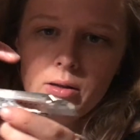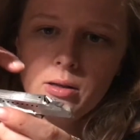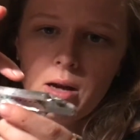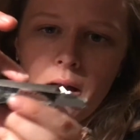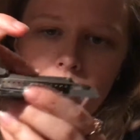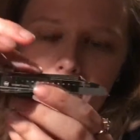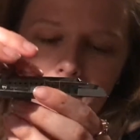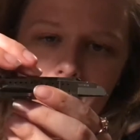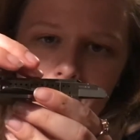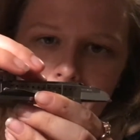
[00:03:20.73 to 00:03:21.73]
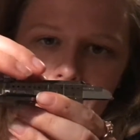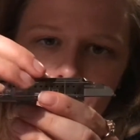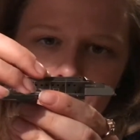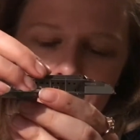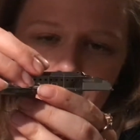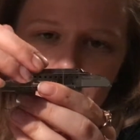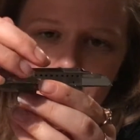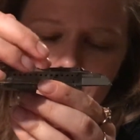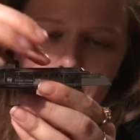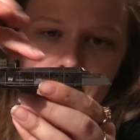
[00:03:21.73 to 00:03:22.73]
top bit, you can see
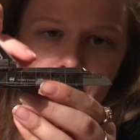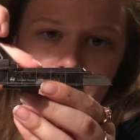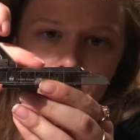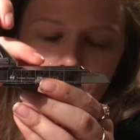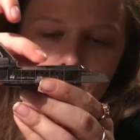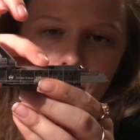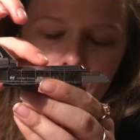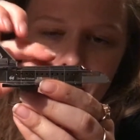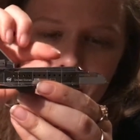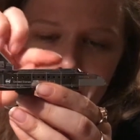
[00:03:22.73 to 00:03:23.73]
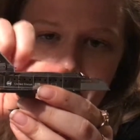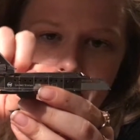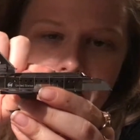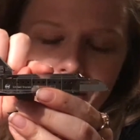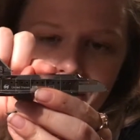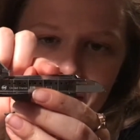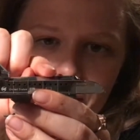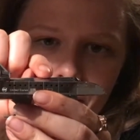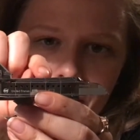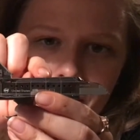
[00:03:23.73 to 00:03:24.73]
it's a cylinder, like a half
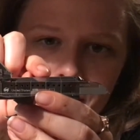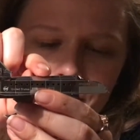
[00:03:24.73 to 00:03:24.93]
cylinder